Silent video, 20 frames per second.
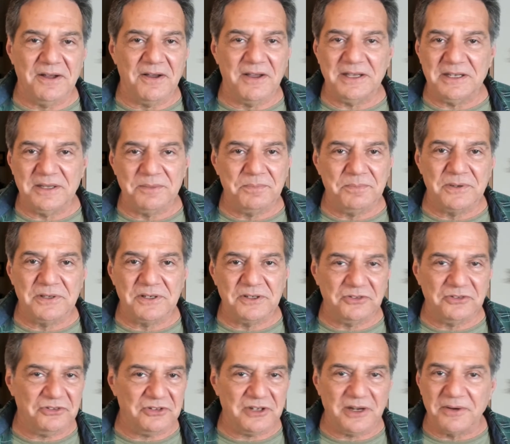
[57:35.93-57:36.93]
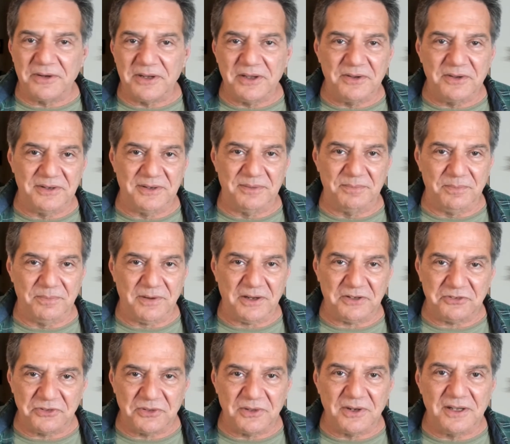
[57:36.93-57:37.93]
I could put a stereo
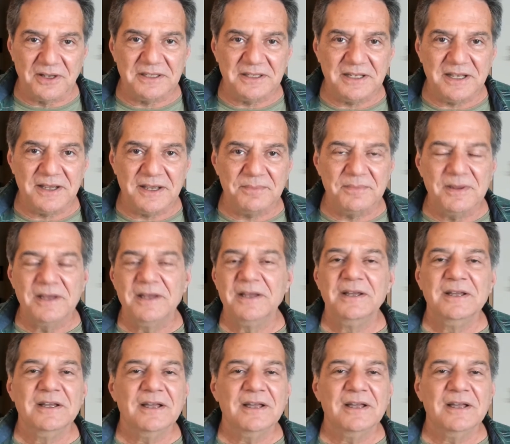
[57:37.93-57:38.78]
compressor on them